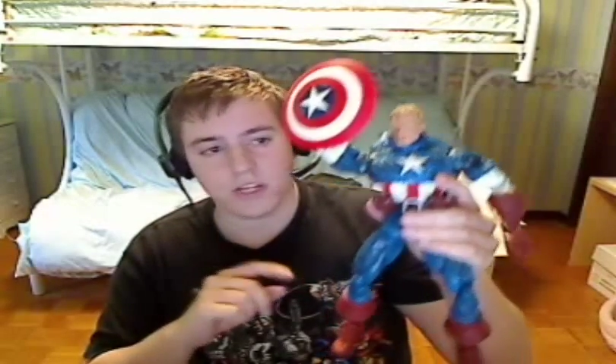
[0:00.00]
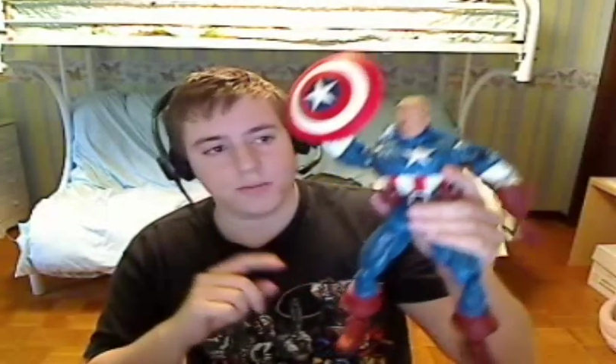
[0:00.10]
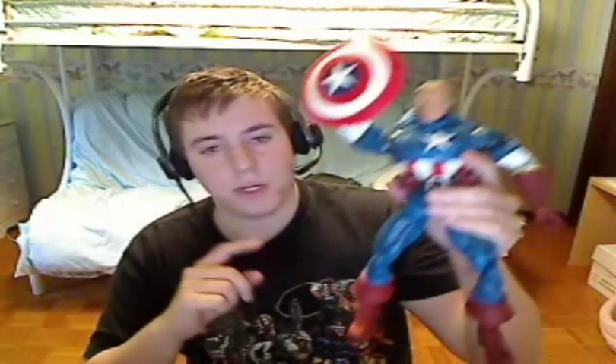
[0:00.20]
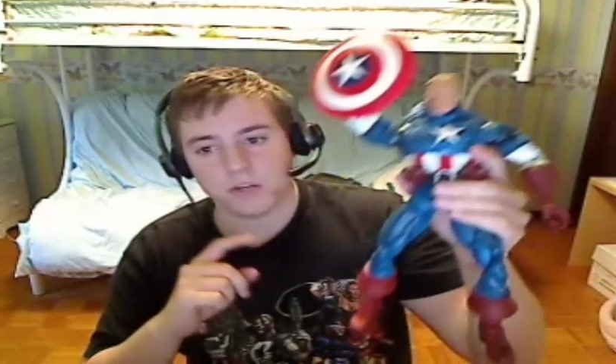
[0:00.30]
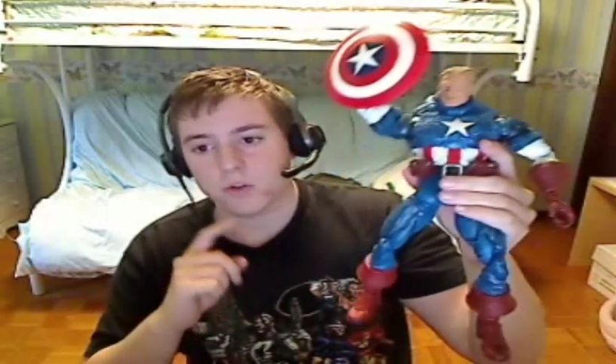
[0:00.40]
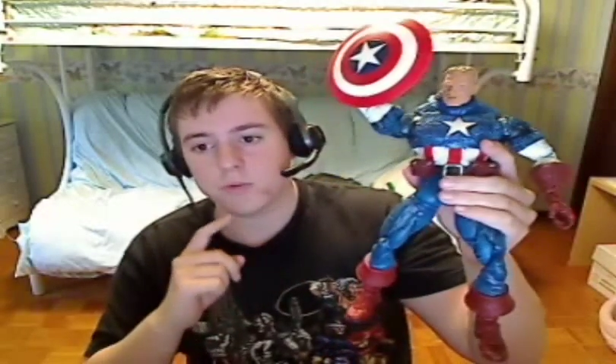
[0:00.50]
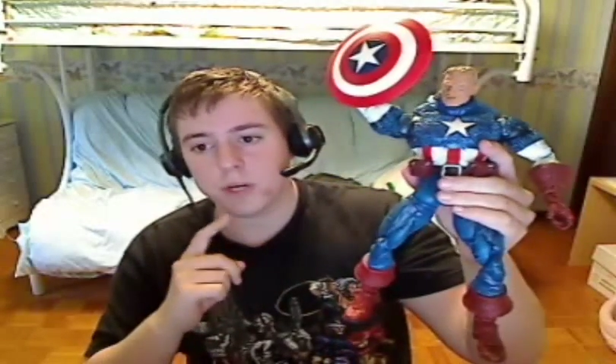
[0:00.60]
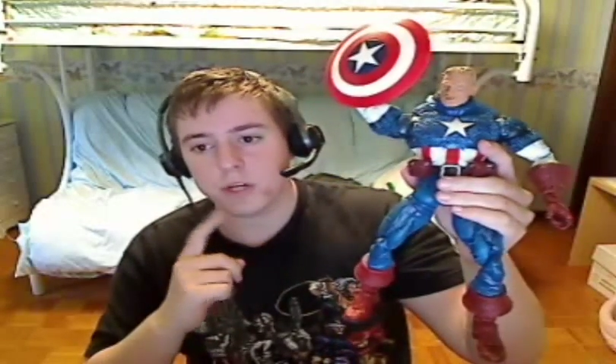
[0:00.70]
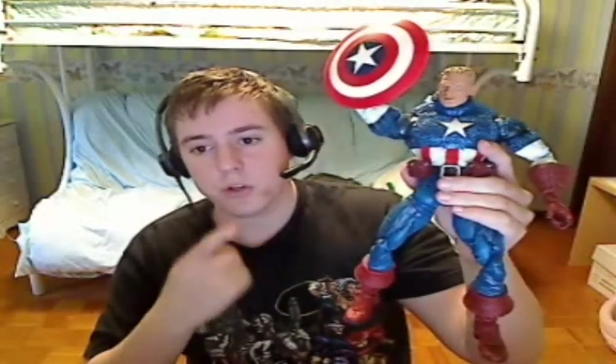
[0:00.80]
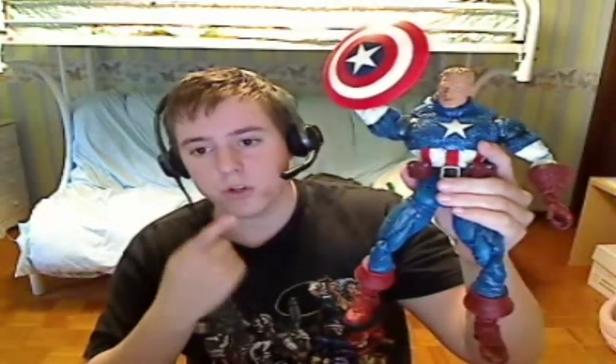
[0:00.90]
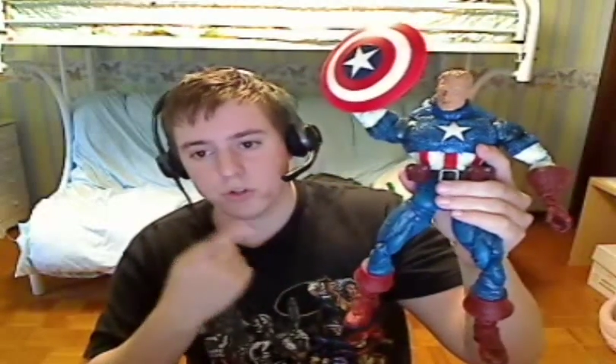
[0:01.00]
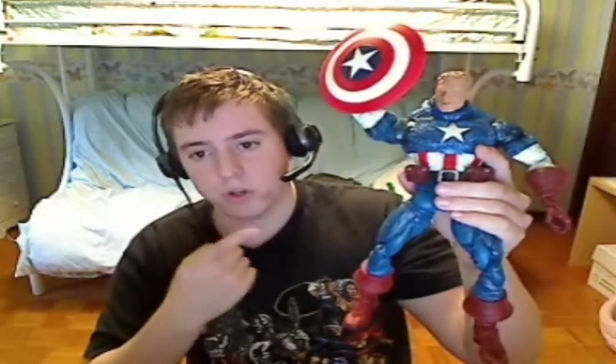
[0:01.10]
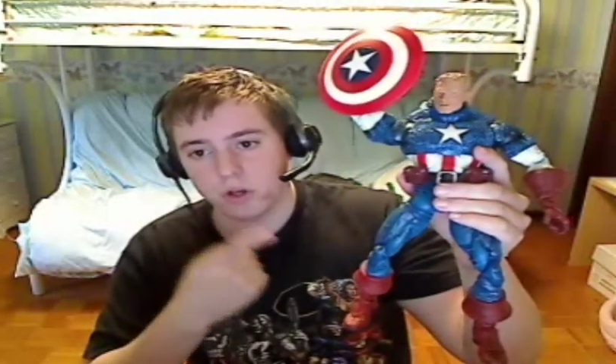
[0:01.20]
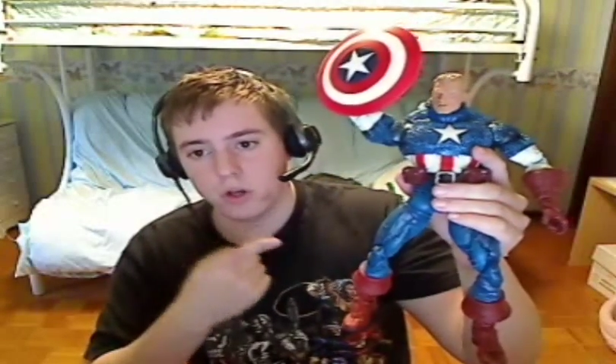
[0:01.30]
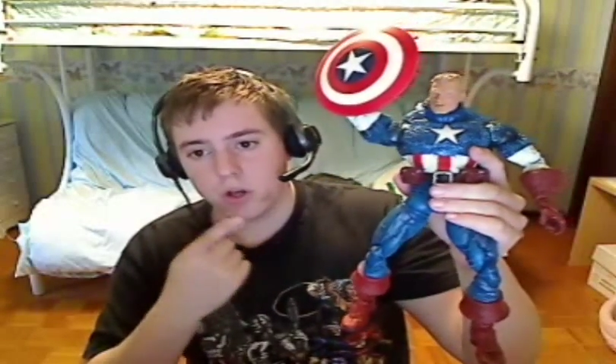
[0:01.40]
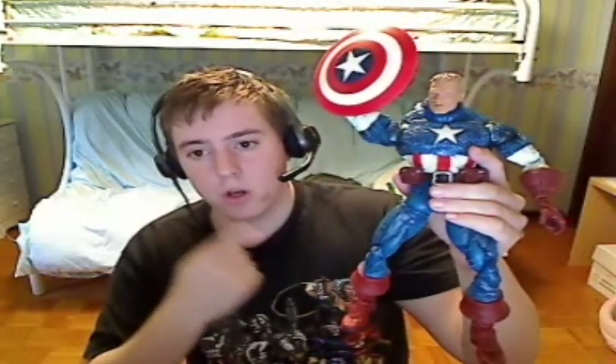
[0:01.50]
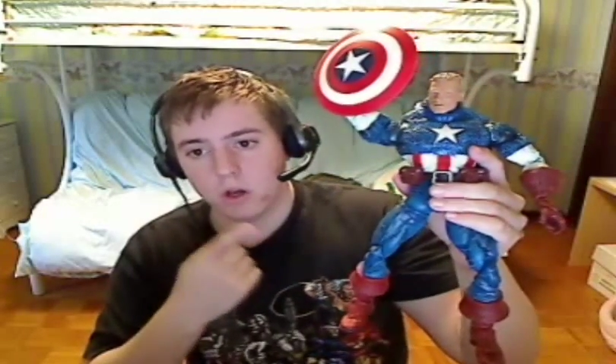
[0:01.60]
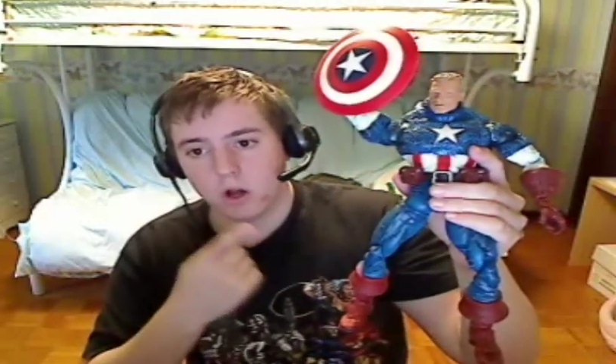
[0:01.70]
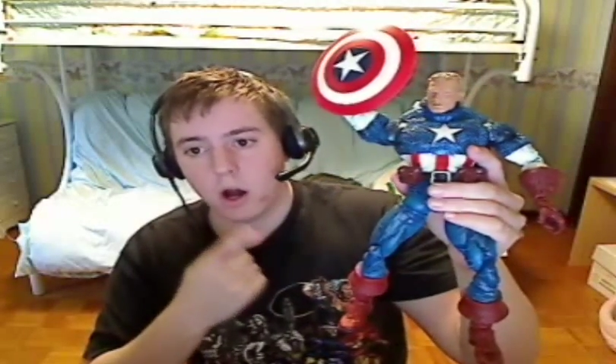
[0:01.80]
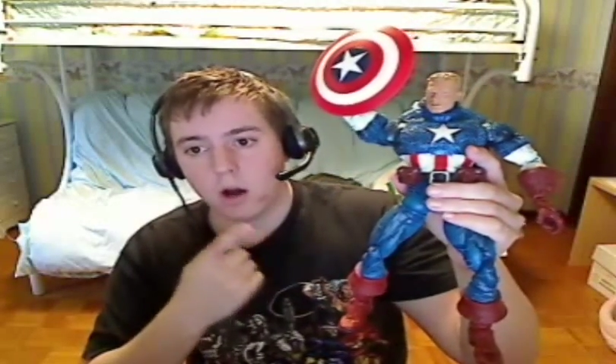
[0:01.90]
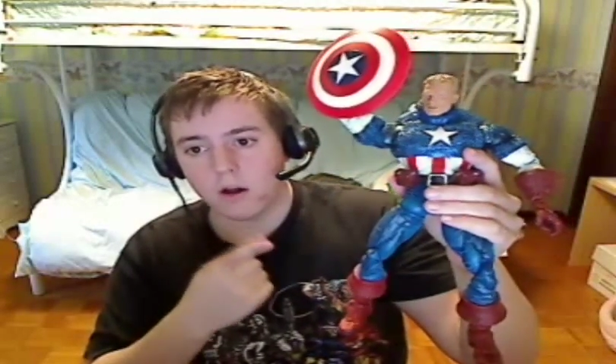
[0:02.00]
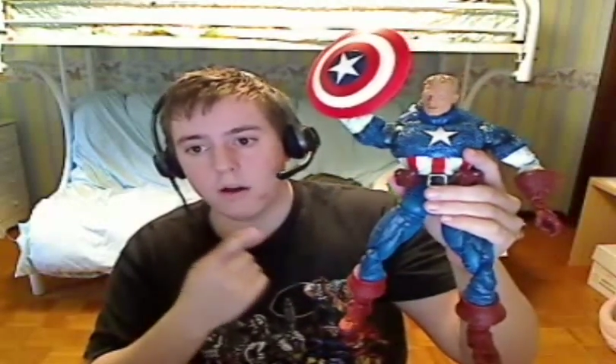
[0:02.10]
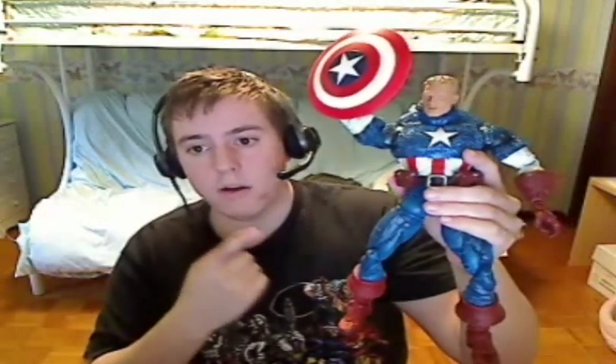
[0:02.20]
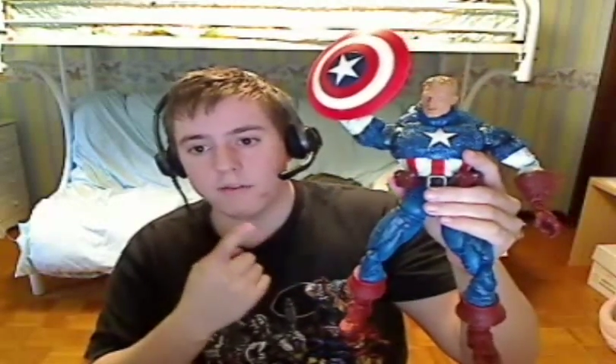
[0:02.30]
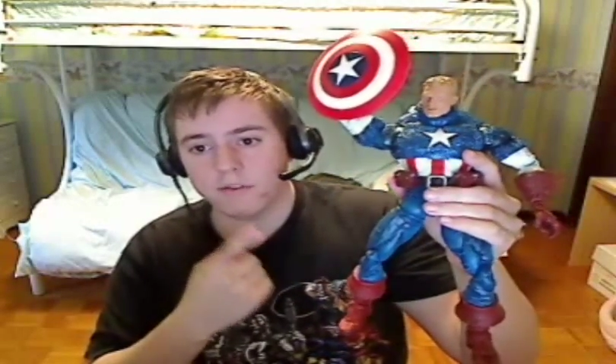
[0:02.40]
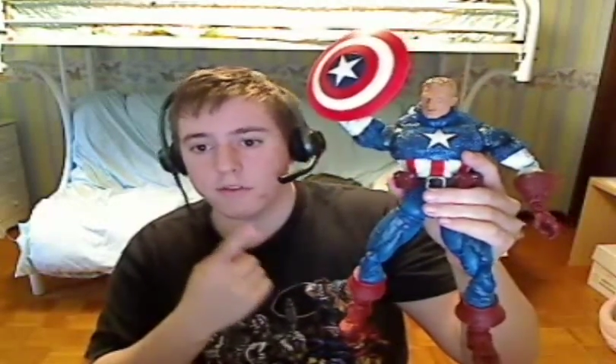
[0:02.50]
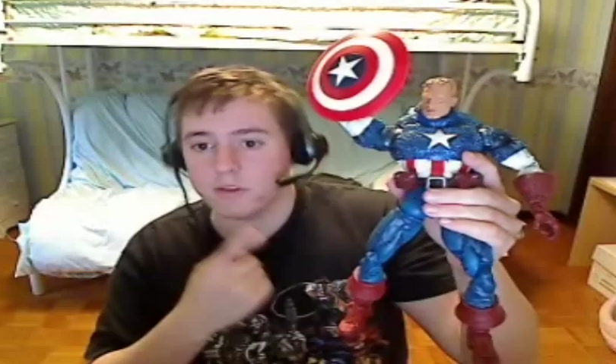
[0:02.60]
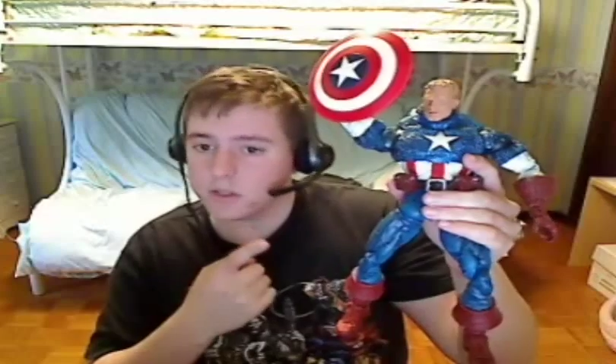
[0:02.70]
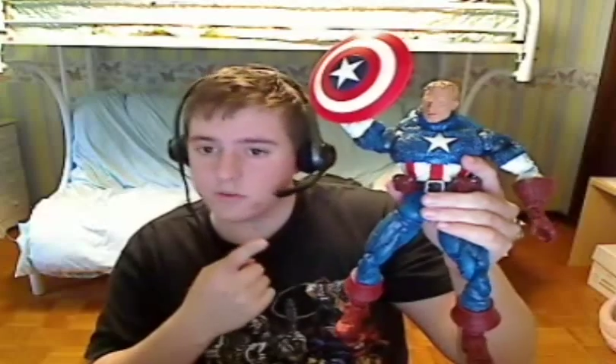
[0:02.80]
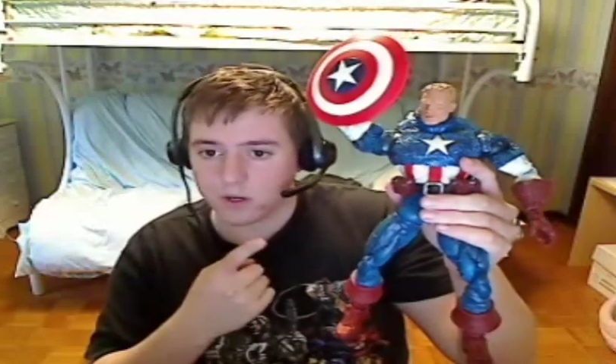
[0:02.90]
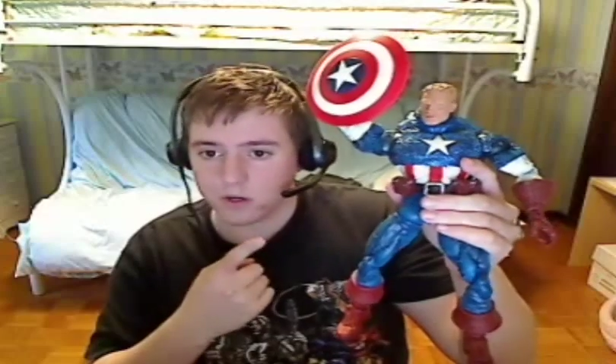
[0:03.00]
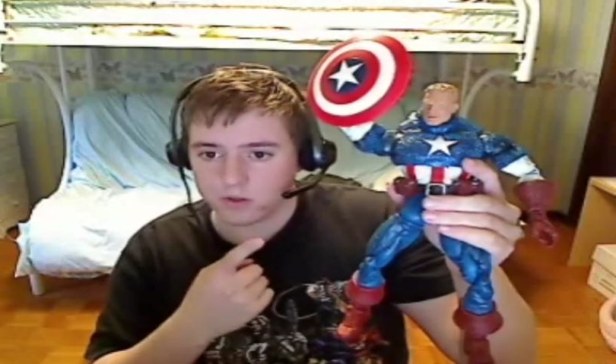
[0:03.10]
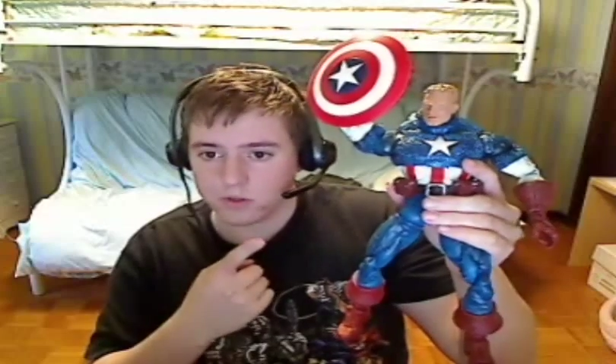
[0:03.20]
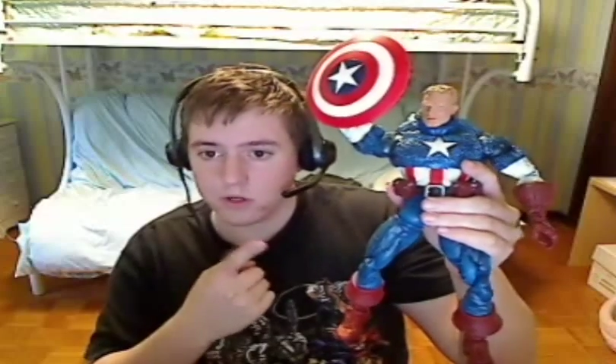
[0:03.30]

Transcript: And that's because those pictures are of these figures.